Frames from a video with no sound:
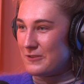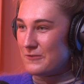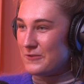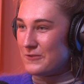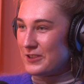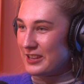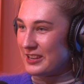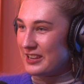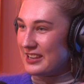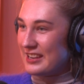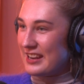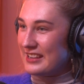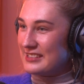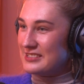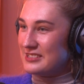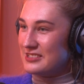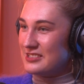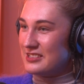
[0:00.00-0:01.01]
feeling
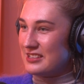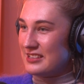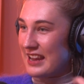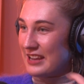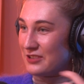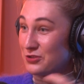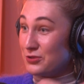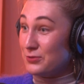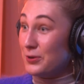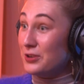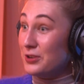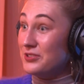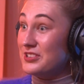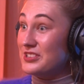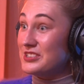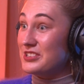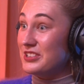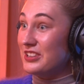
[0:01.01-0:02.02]
connected to the natural world
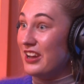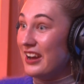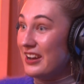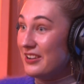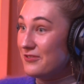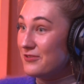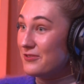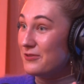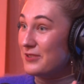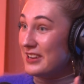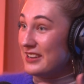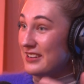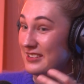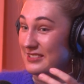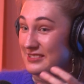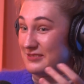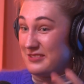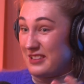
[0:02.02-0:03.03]
that's alive
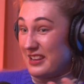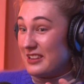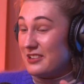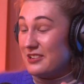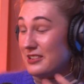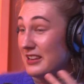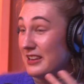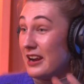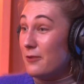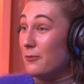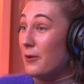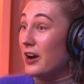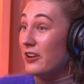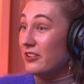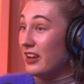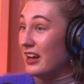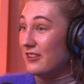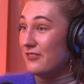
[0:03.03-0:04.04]
in like in our
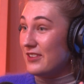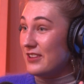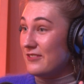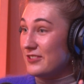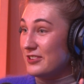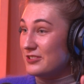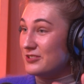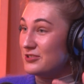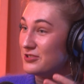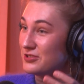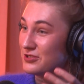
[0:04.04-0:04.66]
wildlife even